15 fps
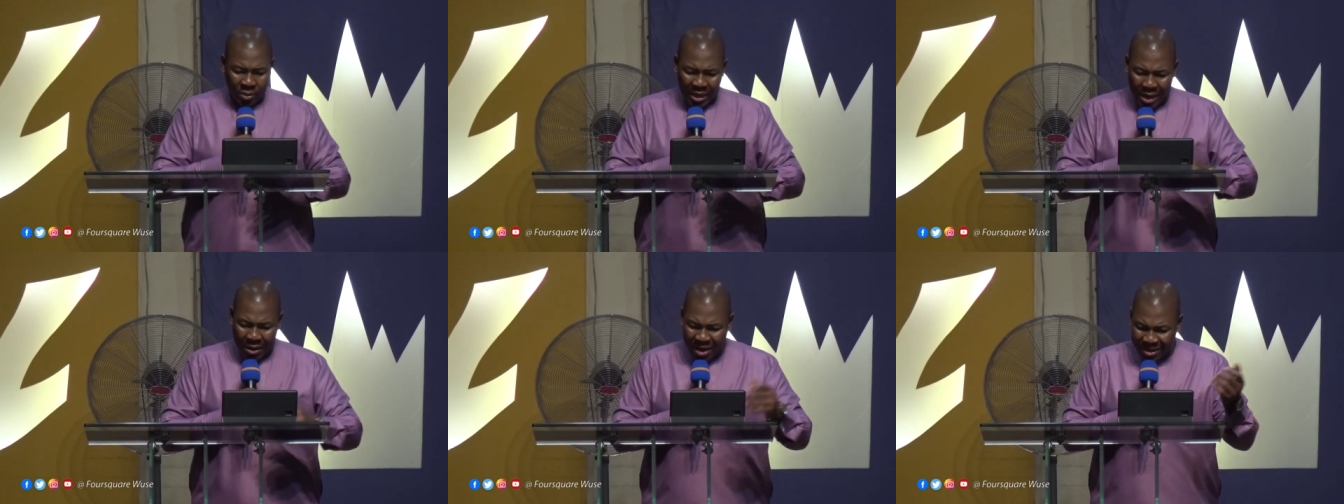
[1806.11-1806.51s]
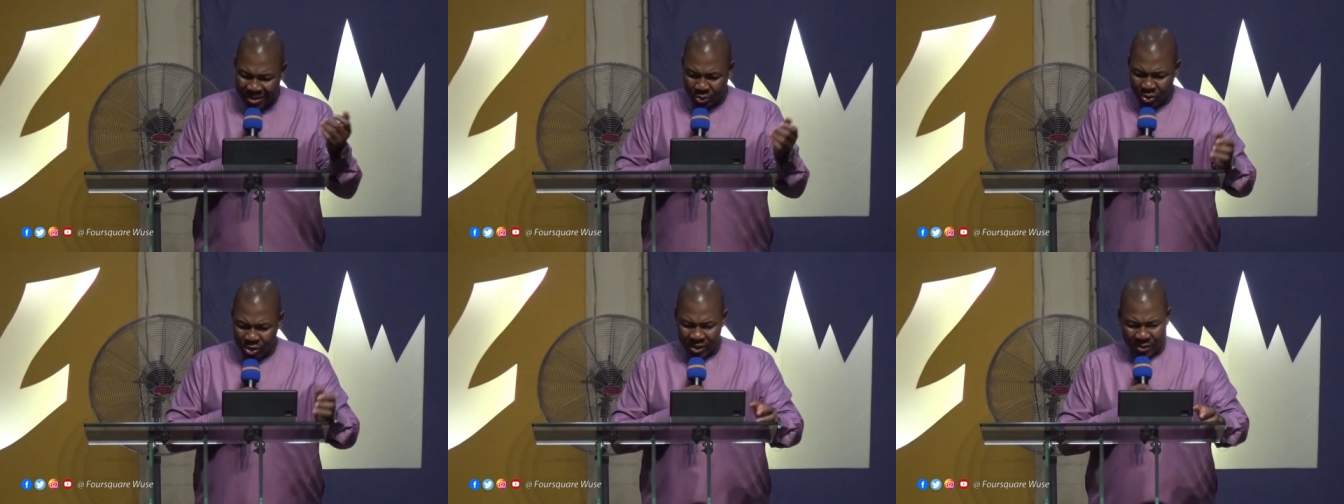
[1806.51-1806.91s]
I
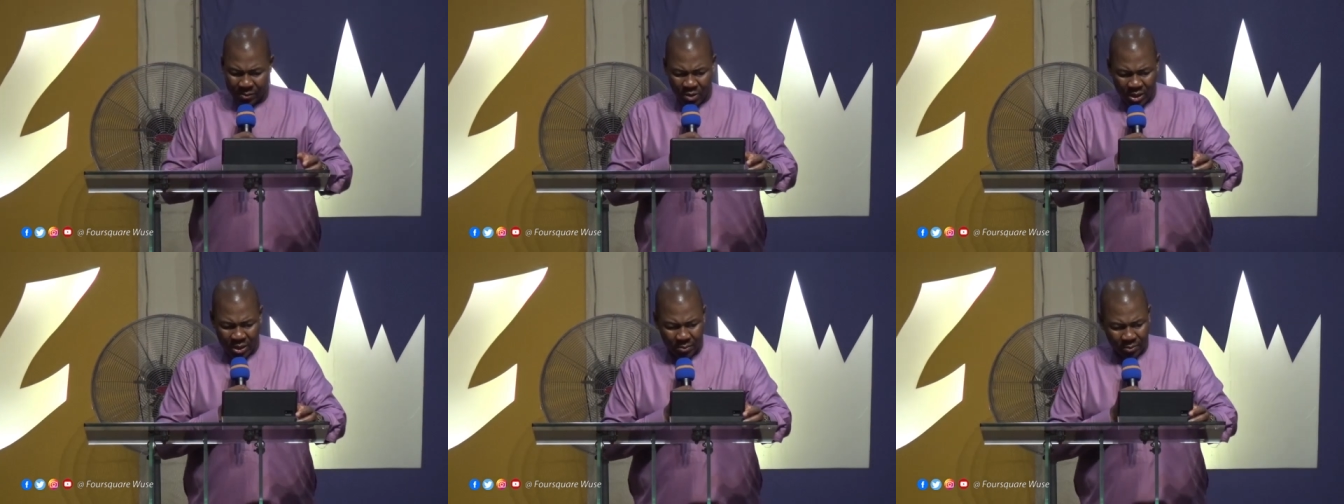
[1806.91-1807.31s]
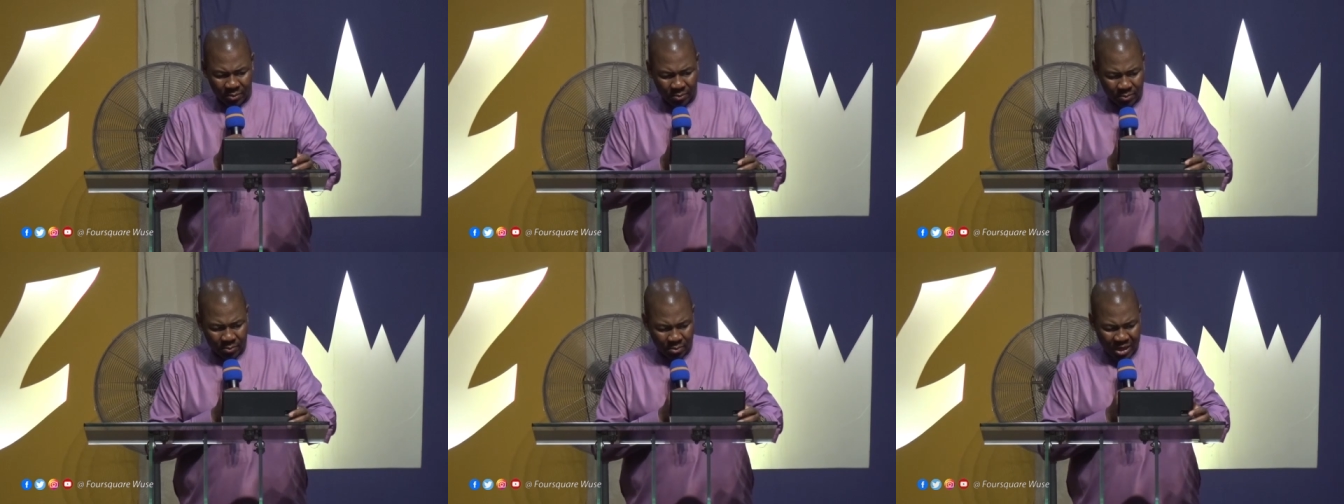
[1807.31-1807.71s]
ask you this morning,
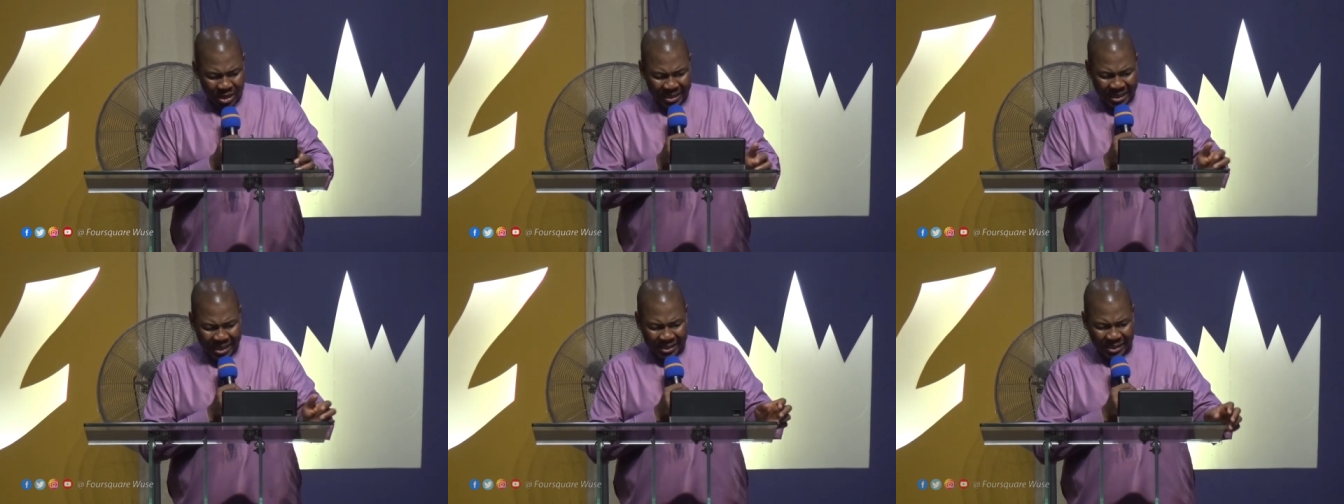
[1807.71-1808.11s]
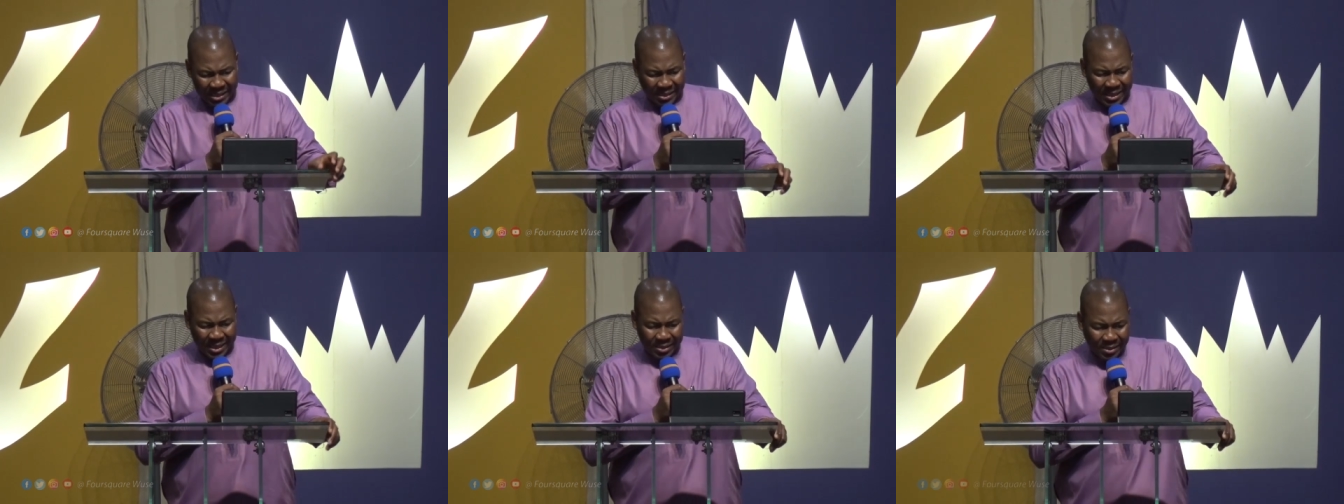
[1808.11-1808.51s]
brothers and
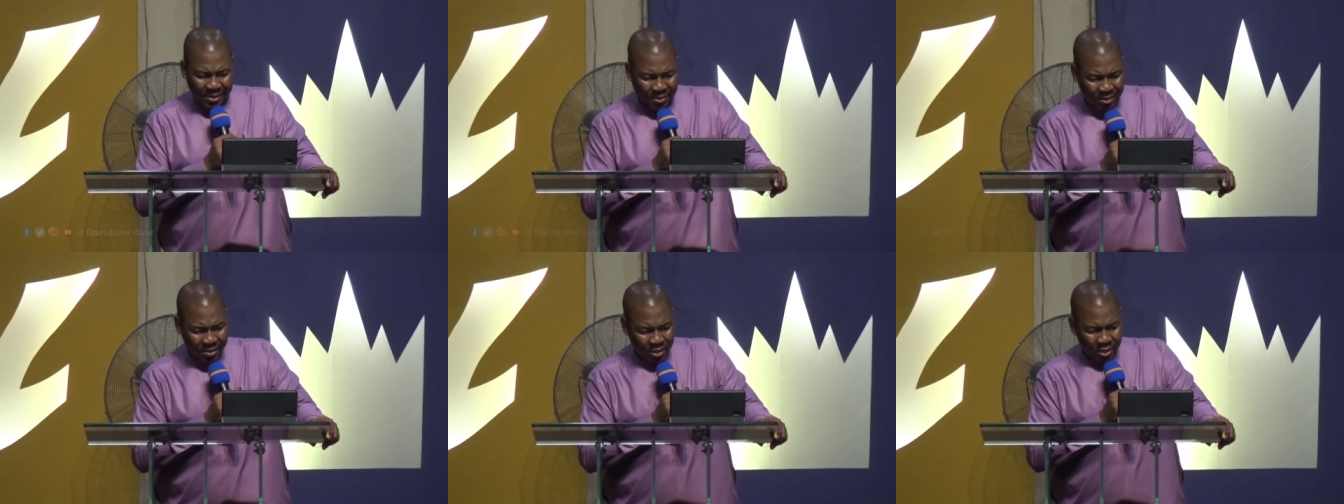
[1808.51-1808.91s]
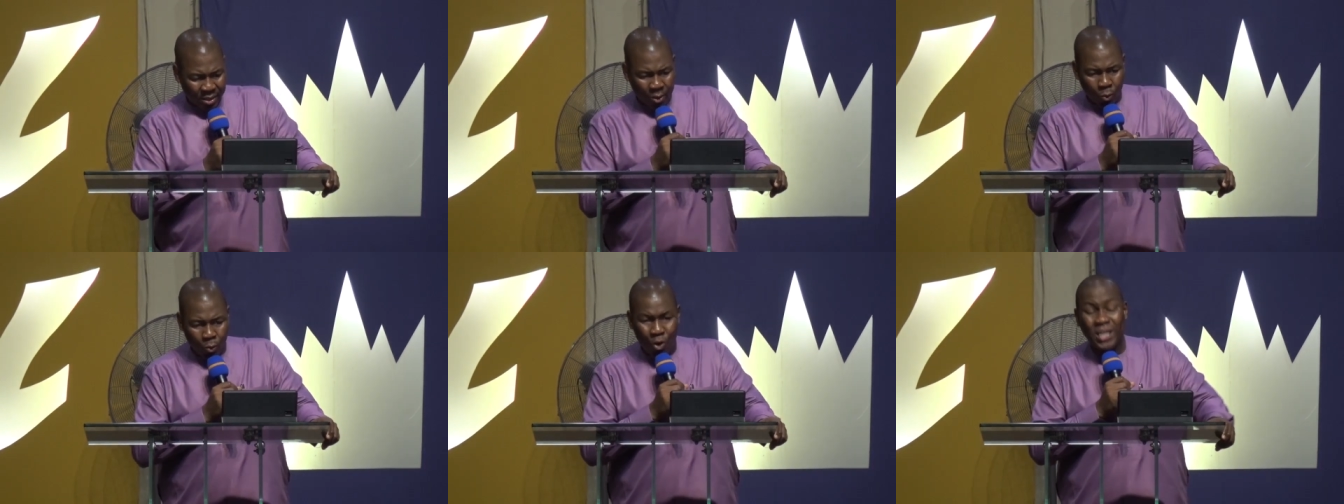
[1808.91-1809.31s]
sisters,
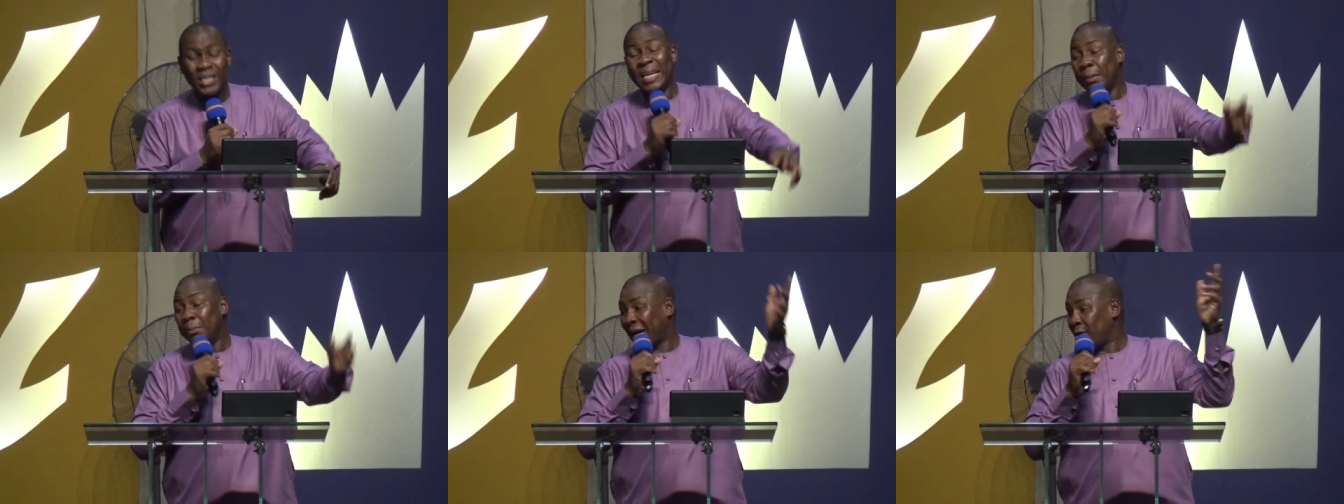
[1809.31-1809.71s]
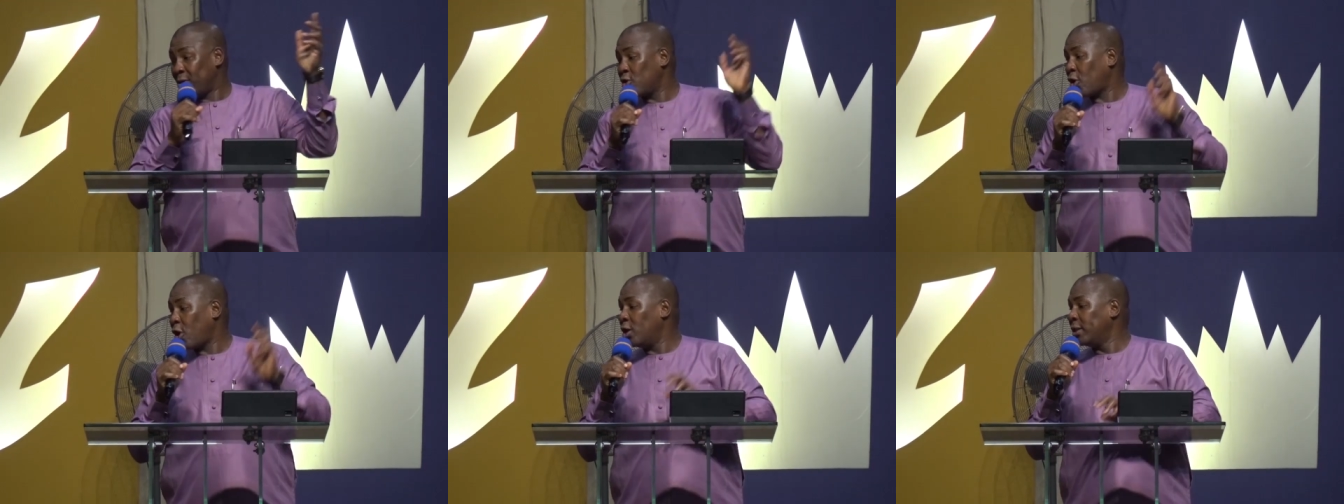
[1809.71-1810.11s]
what name can
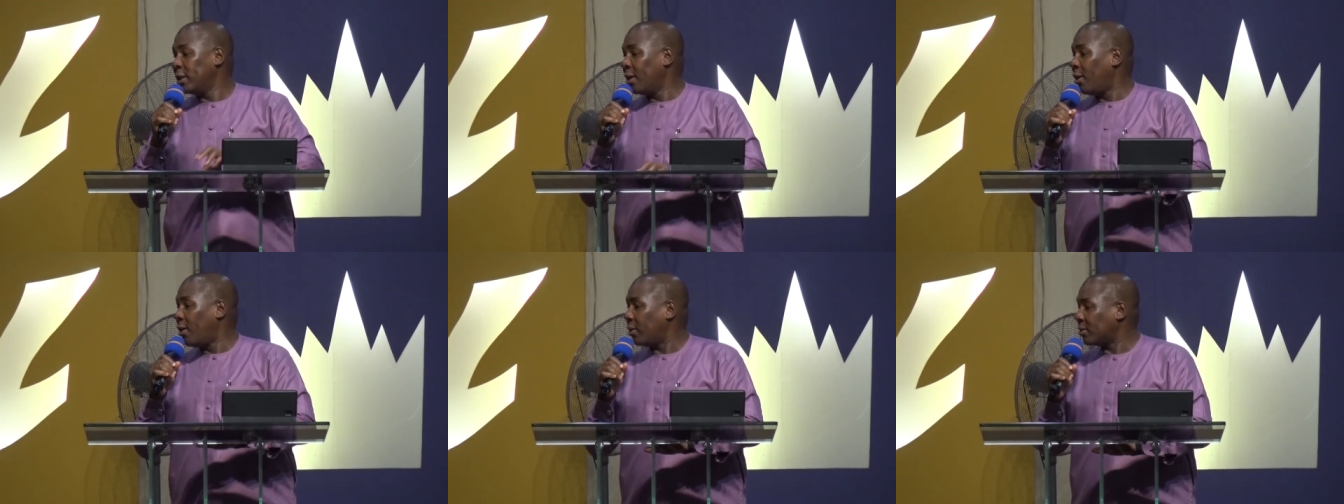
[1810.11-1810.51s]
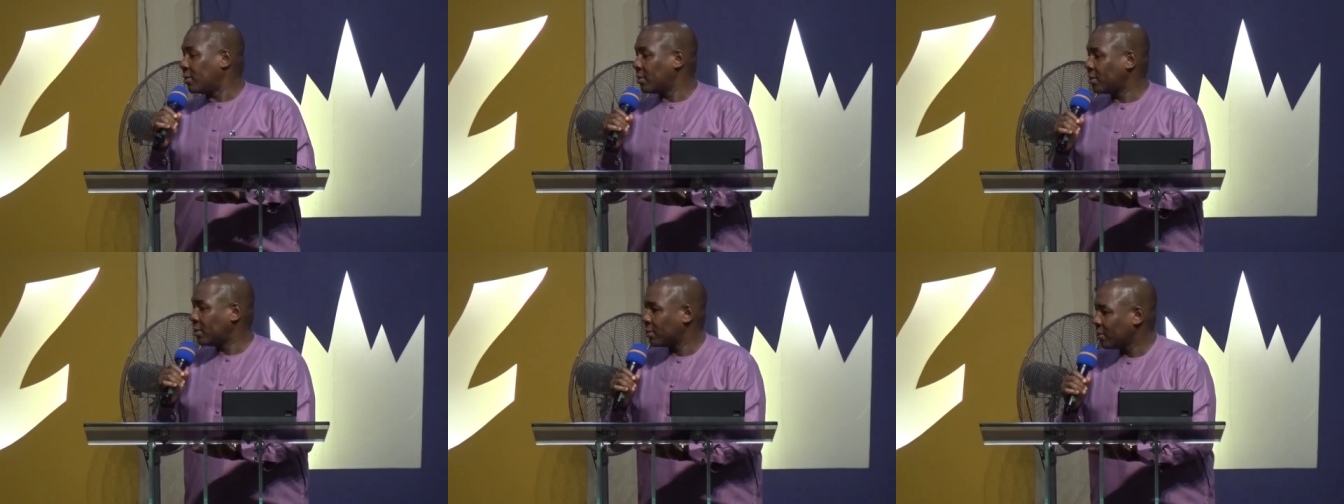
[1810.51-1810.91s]
you call the Lord
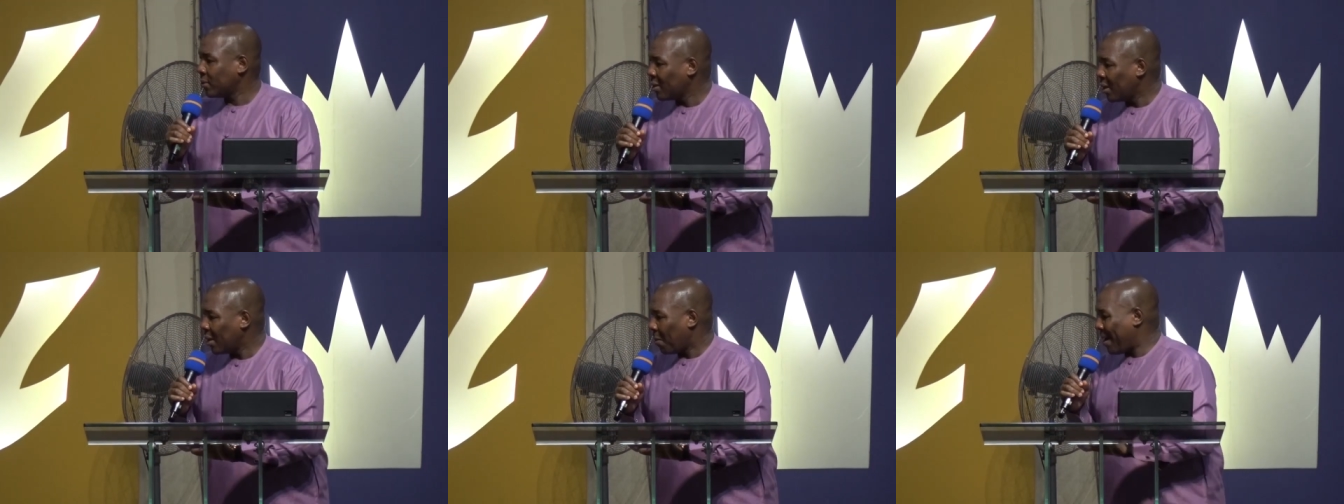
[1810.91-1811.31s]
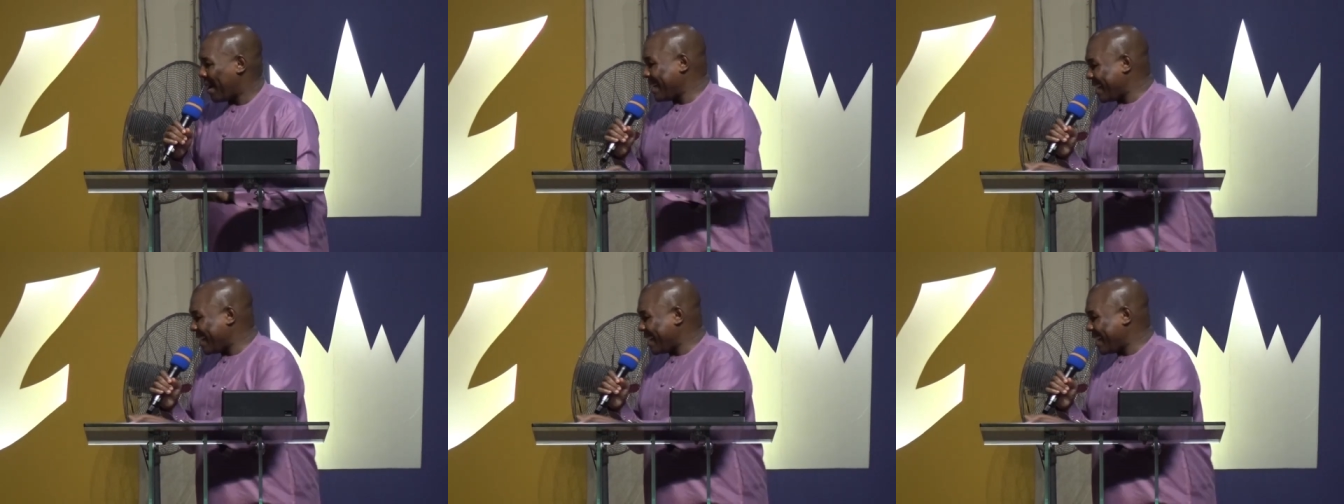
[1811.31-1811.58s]
by the